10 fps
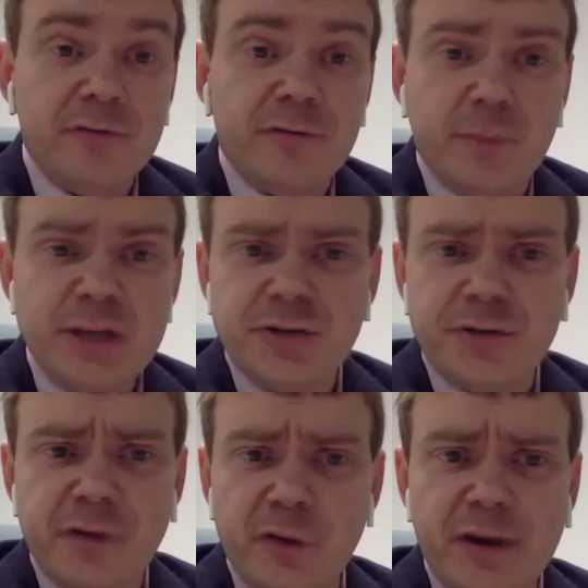
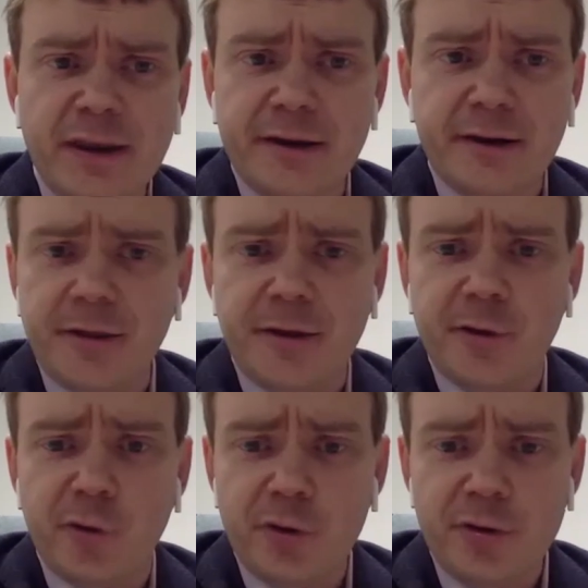information theoretically
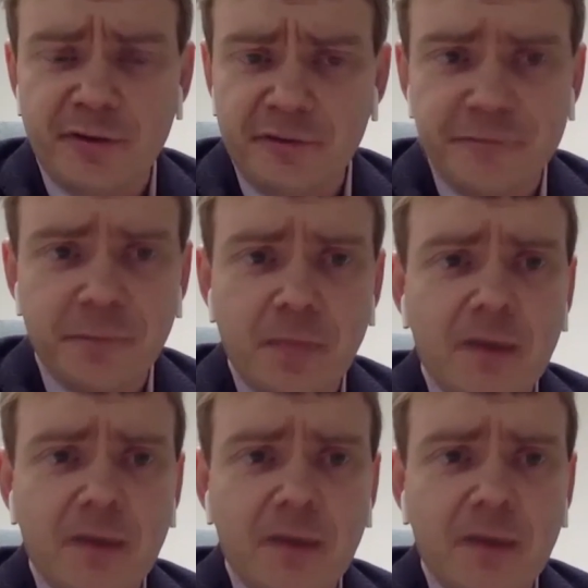secure stuff,